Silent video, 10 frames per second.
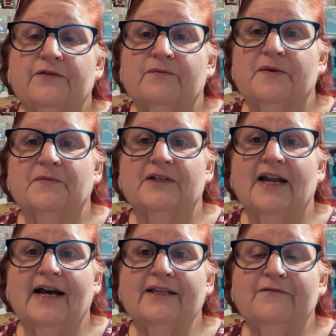remember
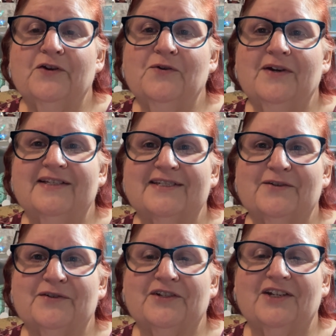that I love you, and
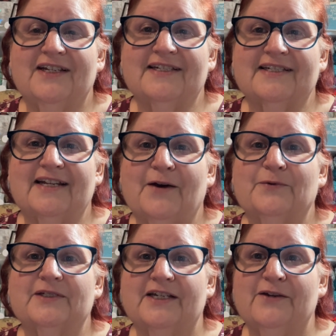so does Jesus, and I
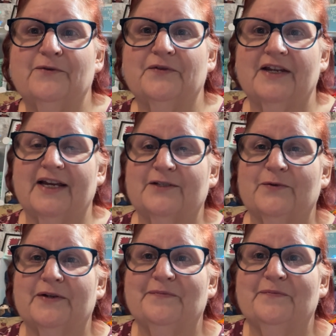will see you on the next
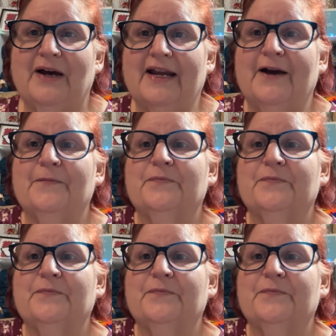one. Bye now.